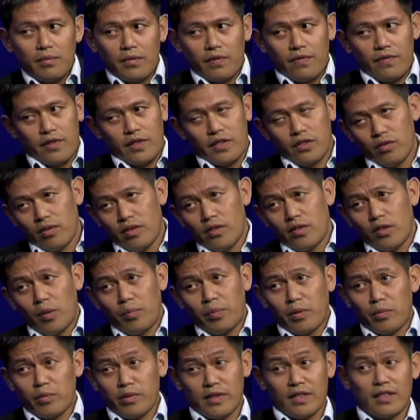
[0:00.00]
My first US
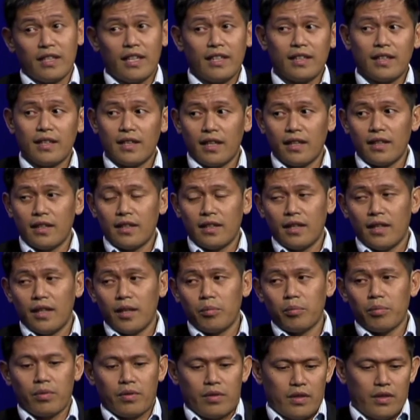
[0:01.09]
Open was in
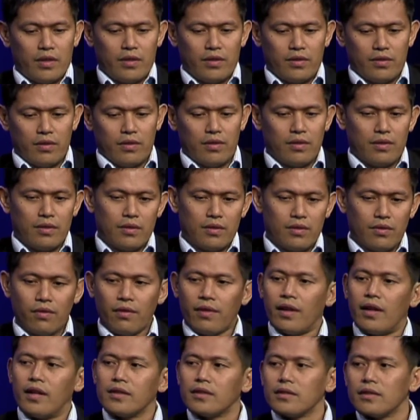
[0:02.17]
1999, prior to the
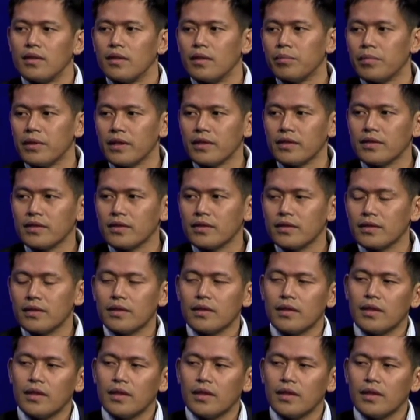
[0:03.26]
2000 Olympics.